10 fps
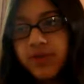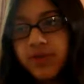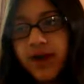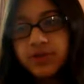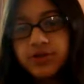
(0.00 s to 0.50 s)
I
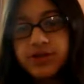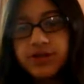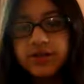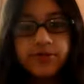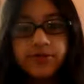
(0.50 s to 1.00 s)
learned it the
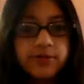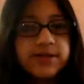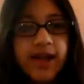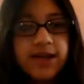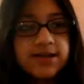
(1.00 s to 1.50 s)
first
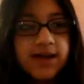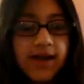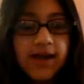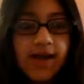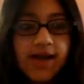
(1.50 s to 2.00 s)
day,
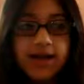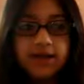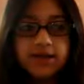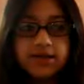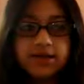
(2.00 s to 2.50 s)

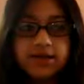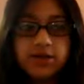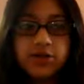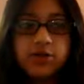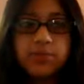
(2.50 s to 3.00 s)
and you